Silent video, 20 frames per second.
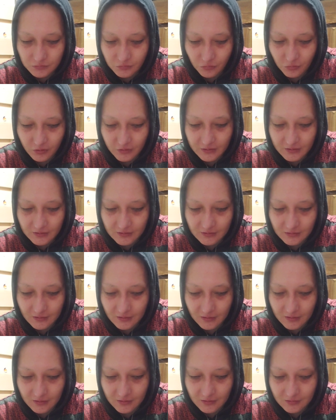morning,
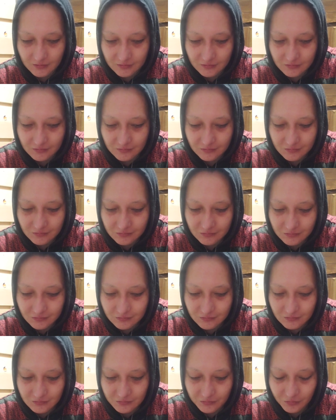night,
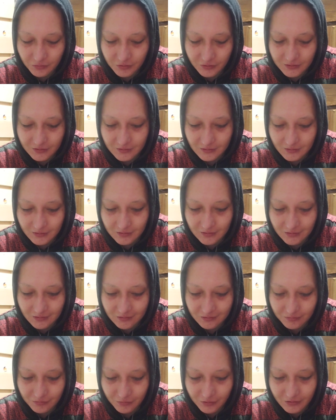morning, night,
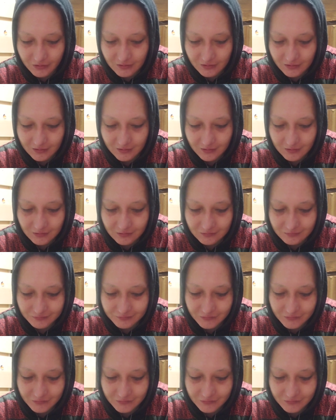morning, night.